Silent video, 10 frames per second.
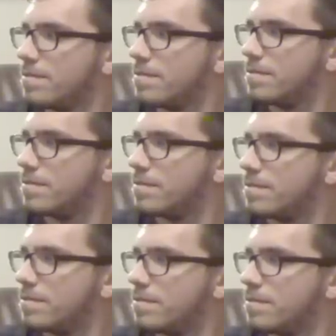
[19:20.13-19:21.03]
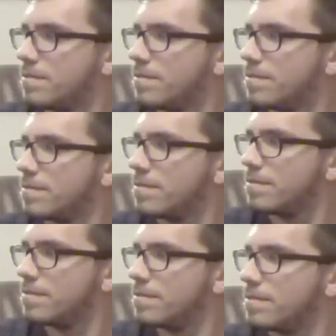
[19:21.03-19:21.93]

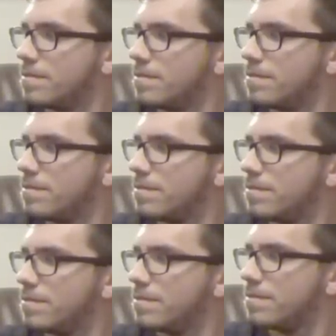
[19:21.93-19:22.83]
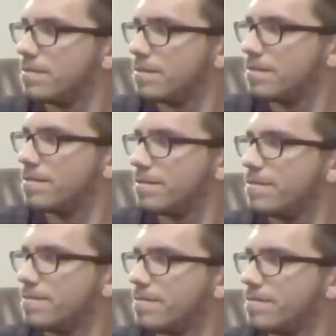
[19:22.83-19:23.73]

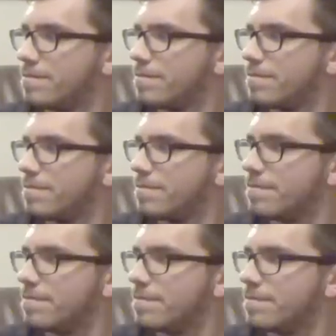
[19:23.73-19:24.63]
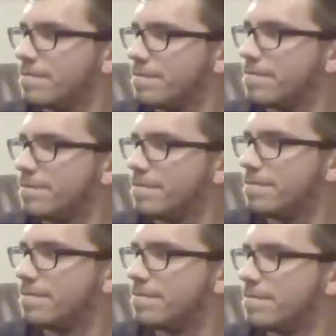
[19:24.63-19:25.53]

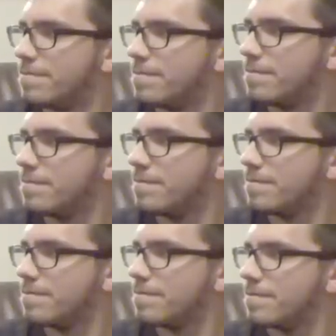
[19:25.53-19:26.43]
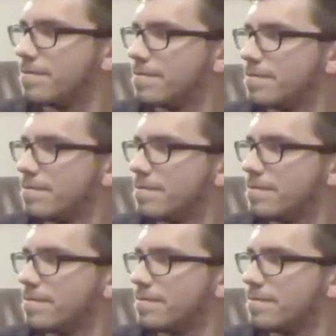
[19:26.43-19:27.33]

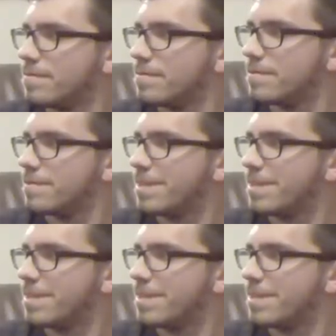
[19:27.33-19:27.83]
This person isn't speaking.